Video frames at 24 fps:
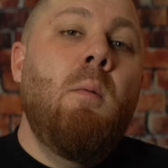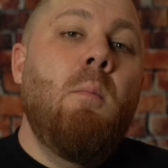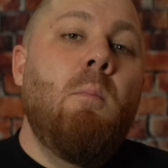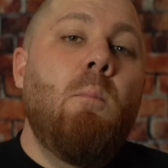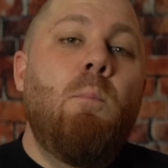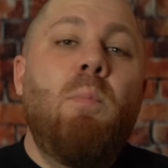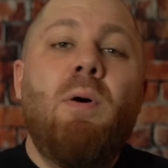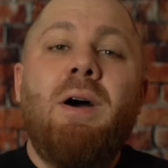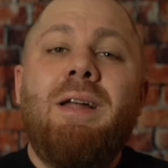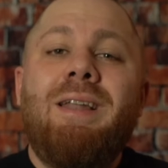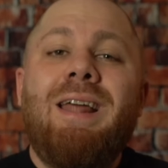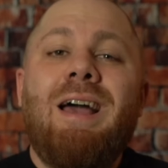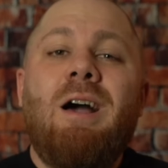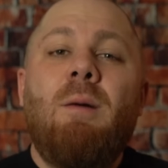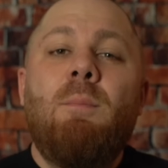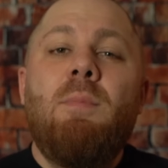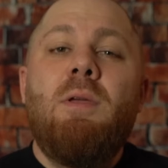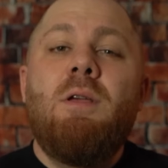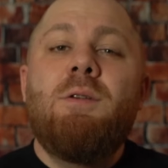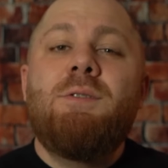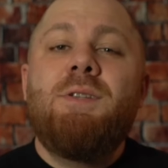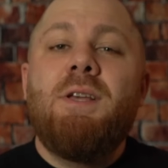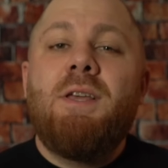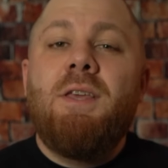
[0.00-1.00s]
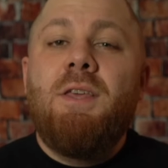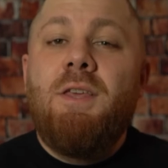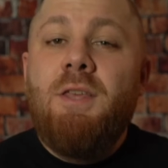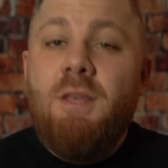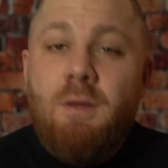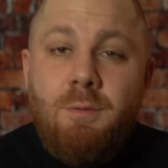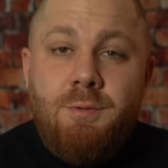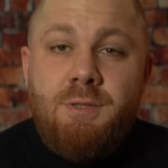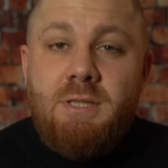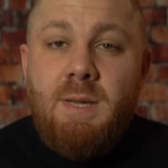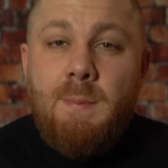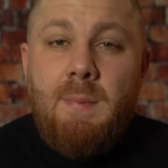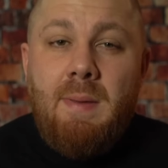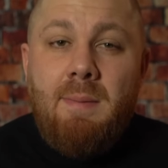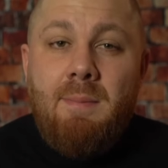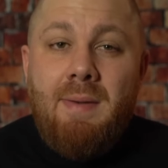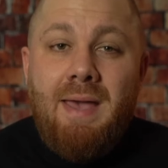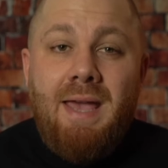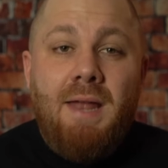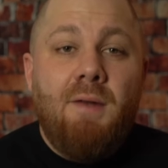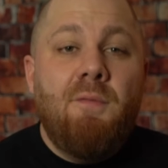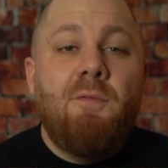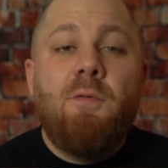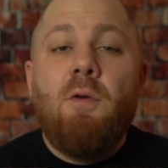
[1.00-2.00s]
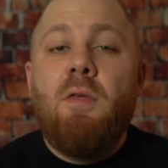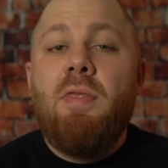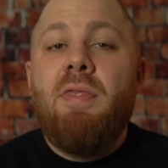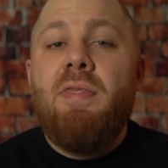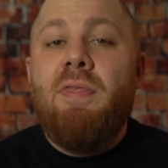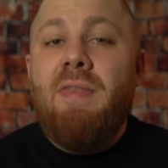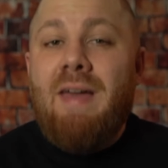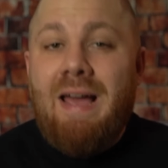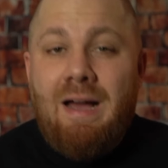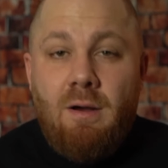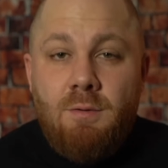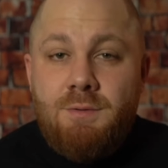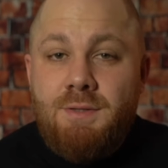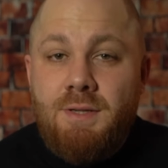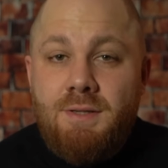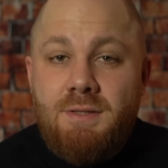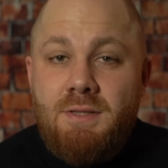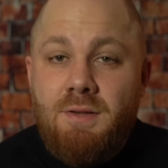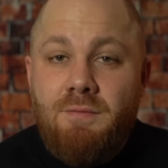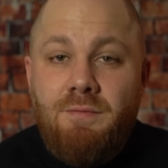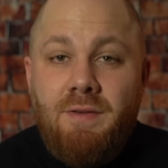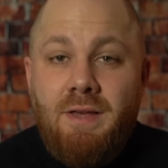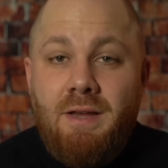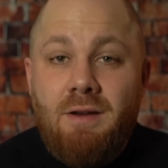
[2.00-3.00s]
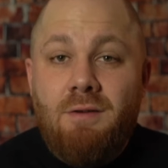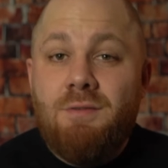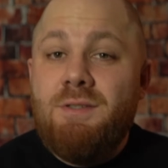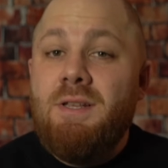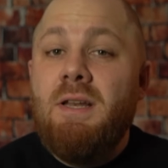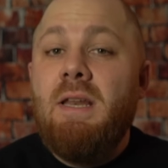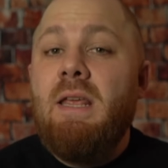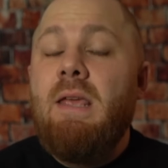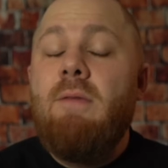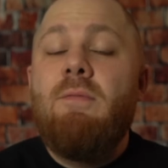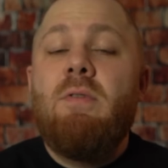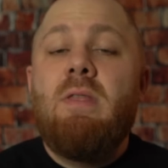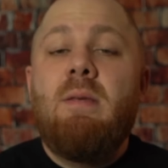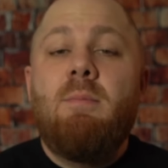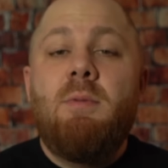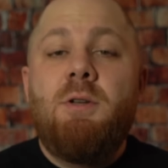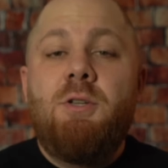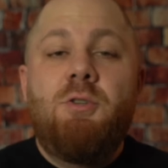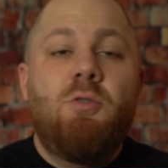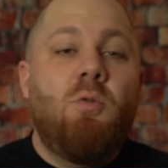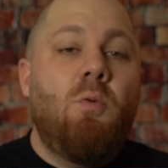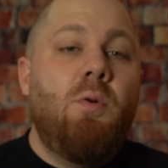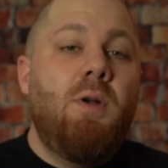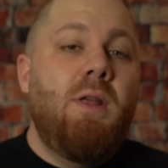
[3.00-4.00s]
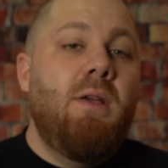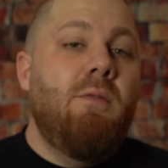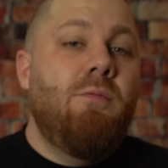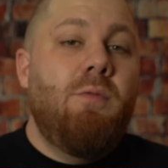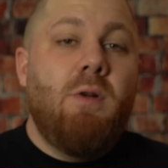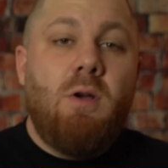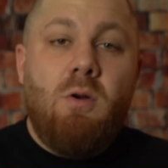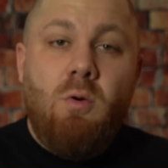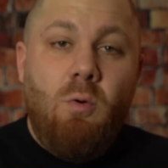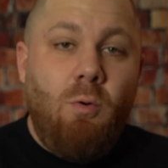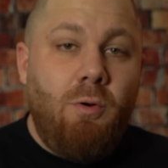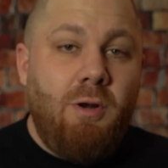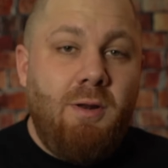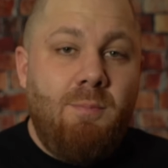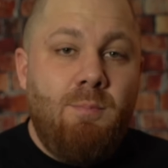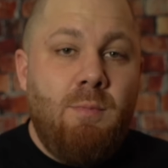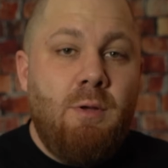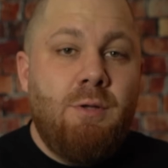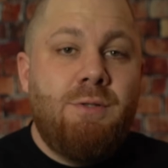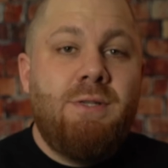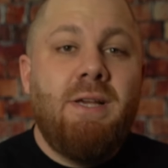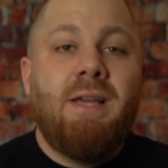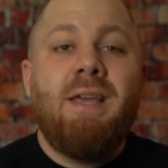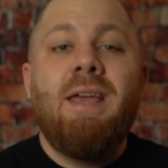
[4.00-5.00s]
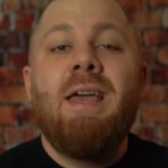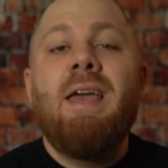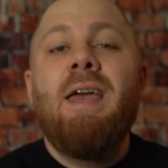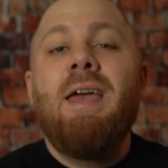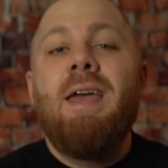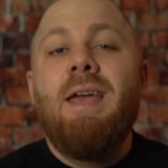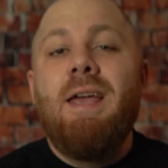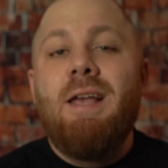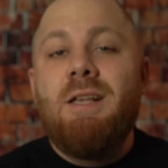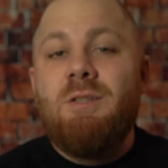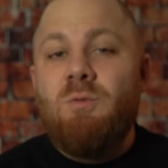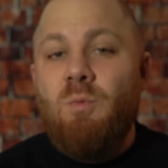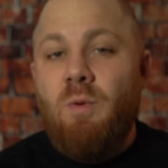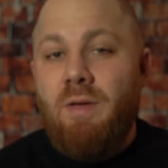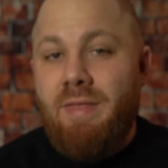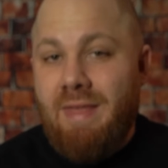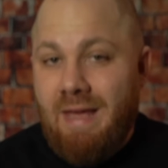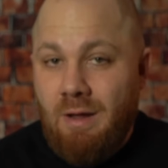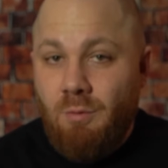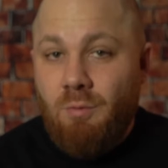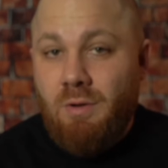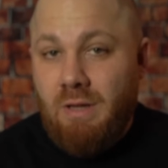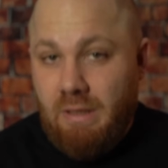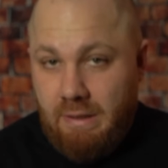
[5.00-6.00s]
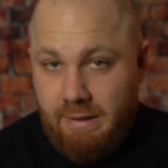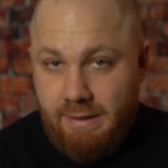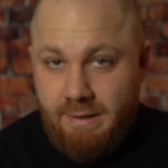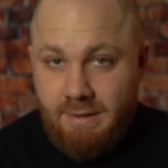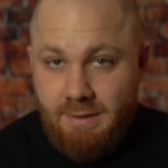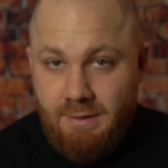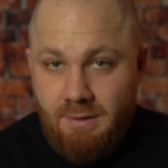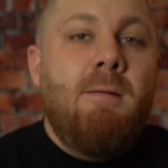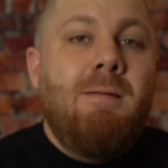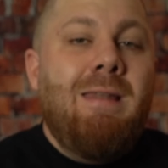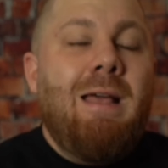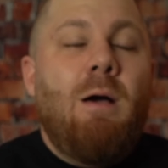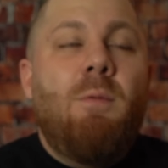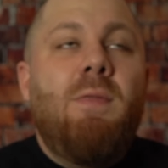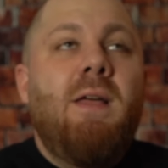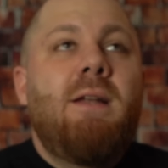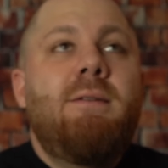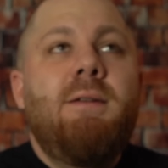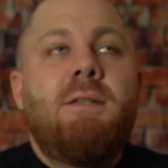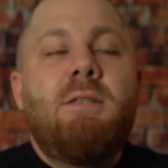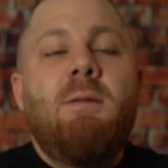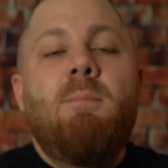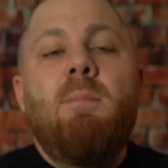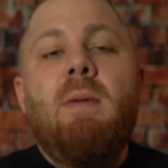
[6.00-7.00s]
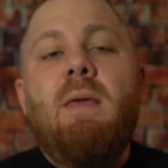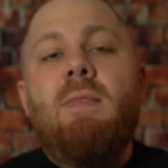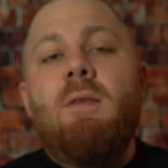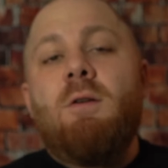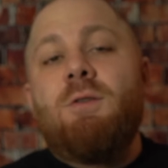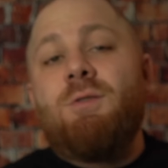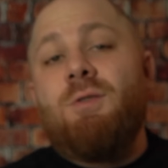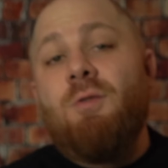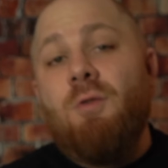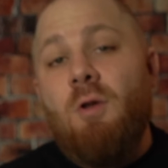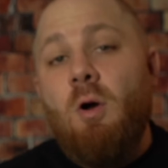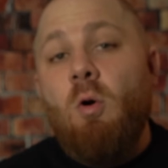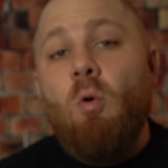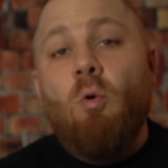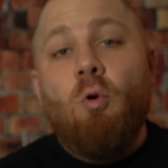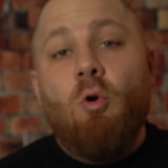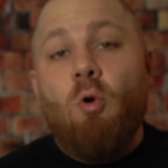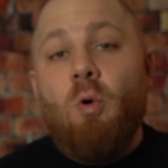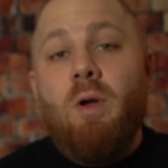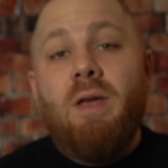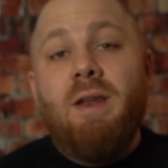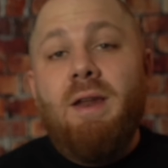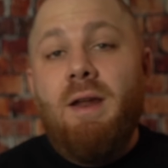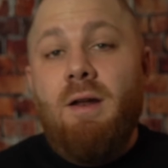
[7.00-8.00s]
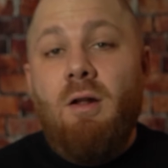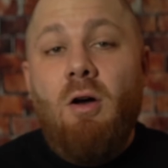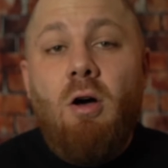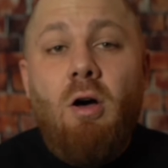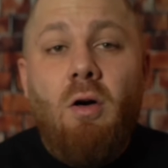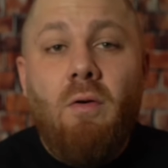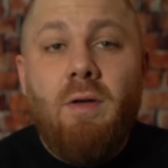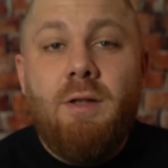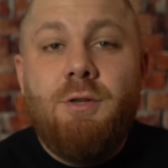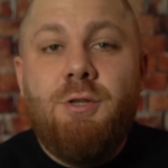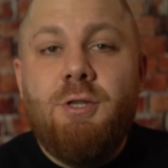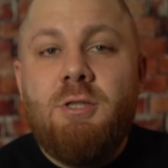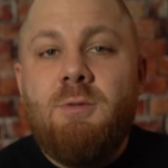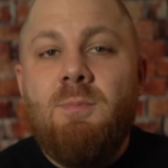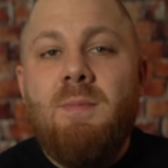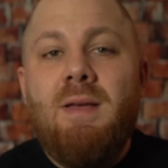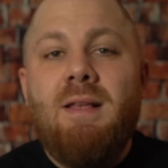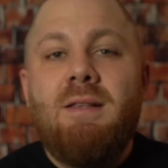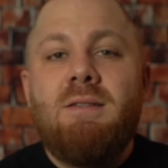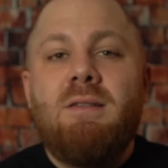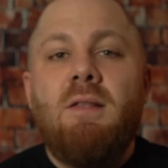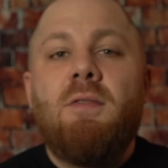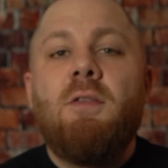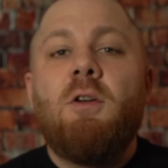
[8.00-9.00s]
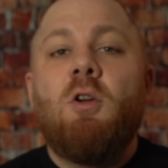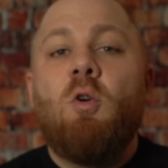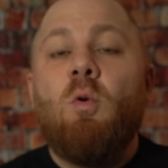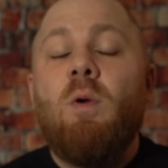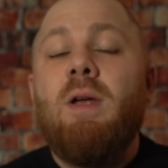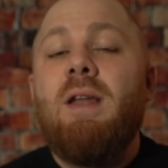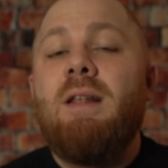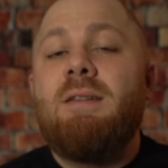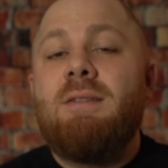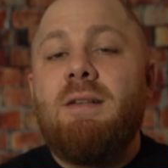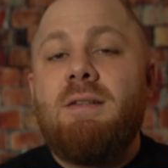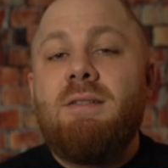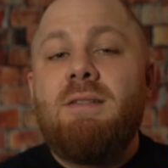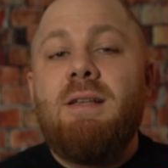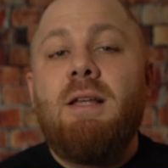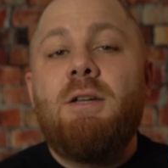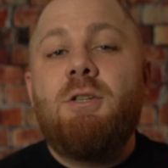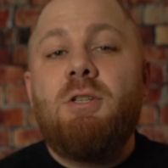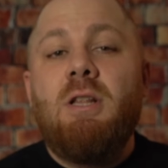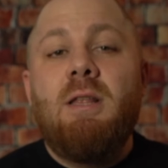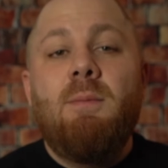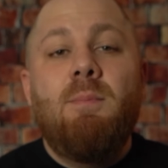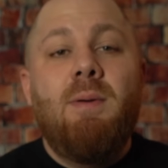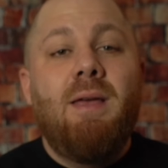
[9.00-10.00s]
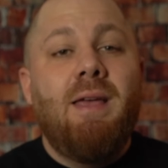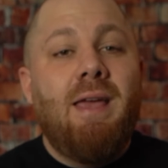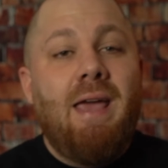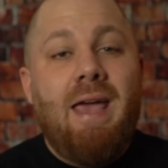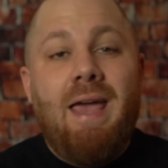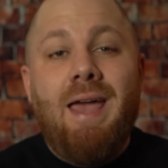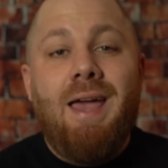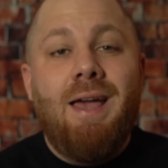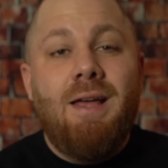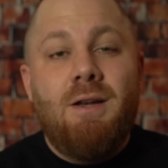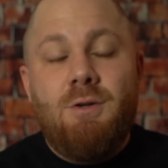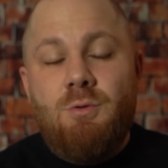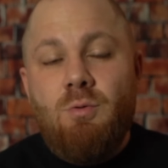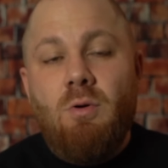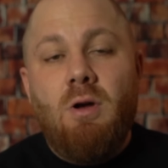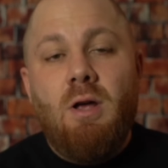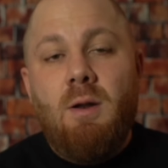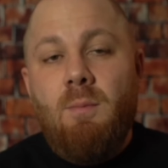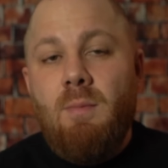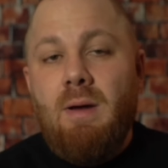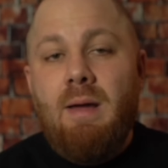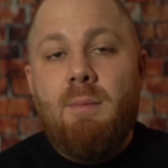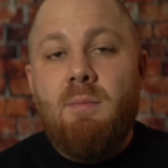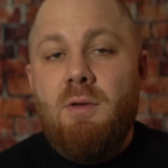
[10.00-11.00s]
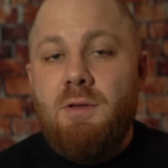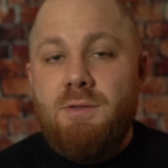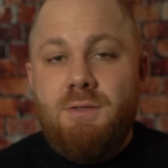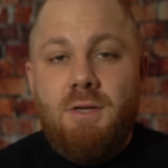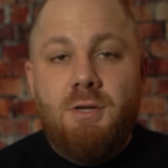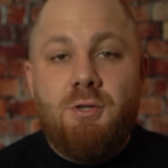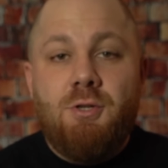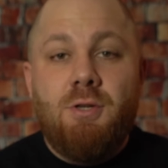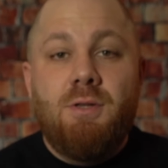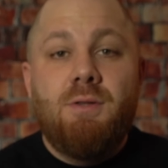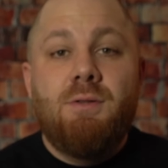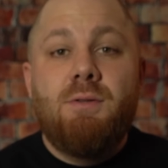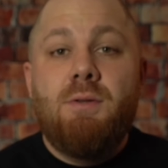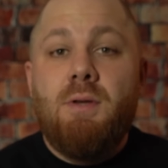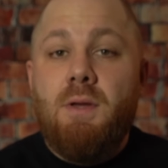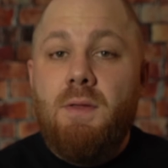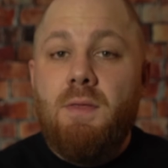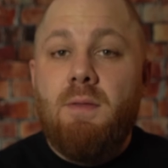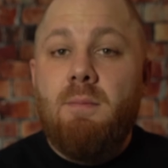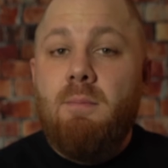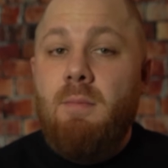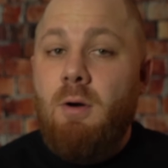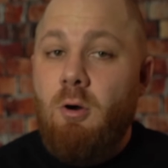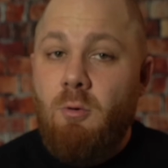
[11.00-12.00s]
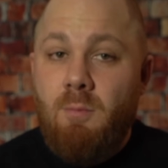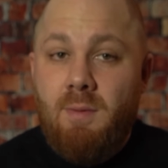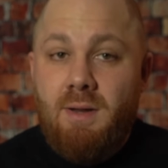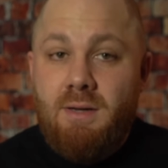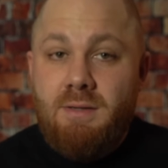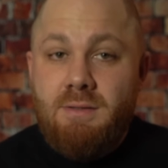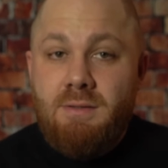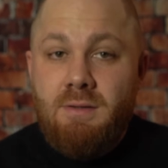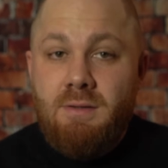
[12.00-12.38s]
But how music used to be made for thousands of years, and even the majority of recorded music is without click. Now, that doesn't mean there's no grid at all, it just means that the grid is essentially being hand-drawn by musicians in the moment.